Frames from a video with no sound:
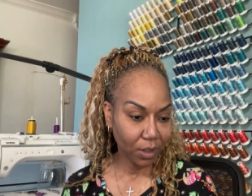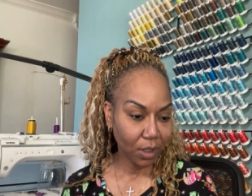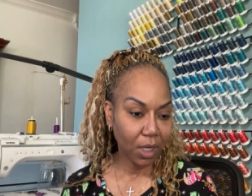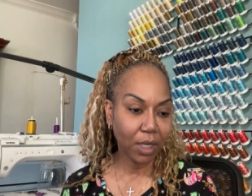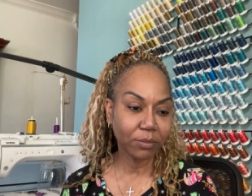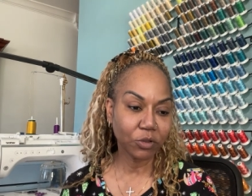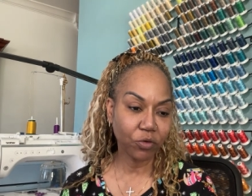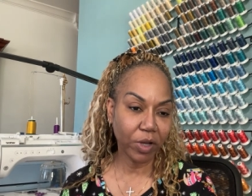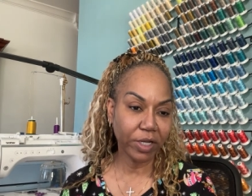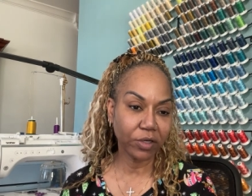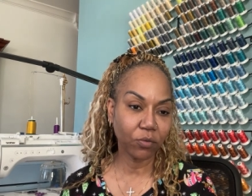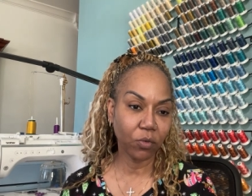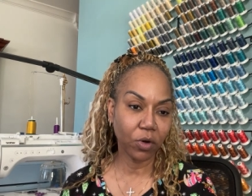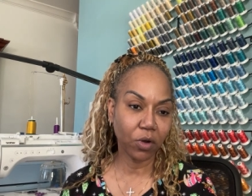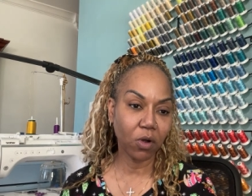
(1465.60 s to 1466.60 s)
I'm trying to
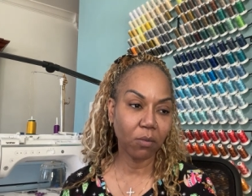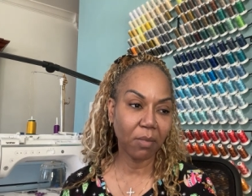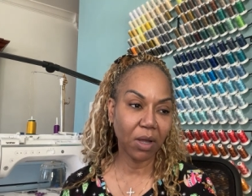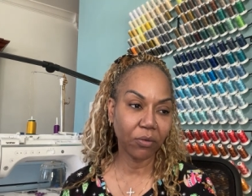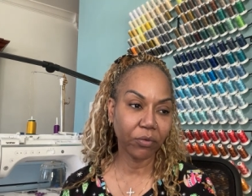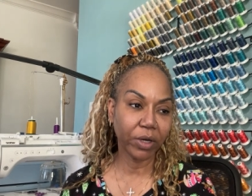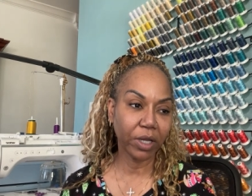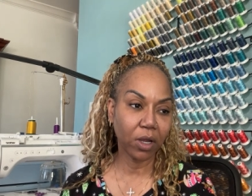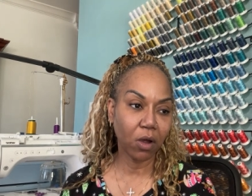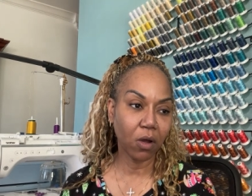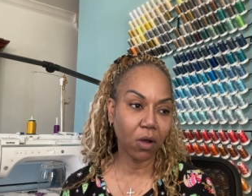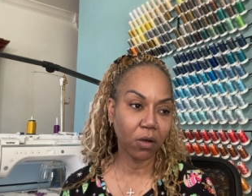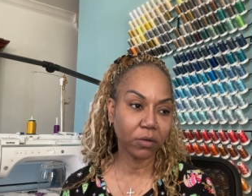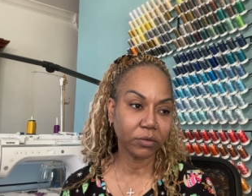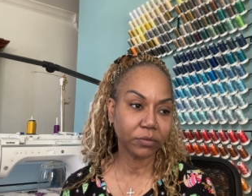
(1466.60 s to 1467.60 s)
work on my
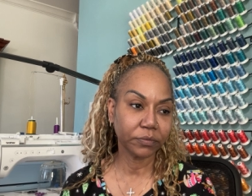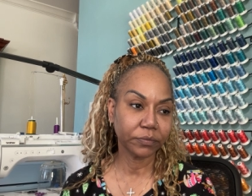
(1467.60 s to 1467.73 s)
recall.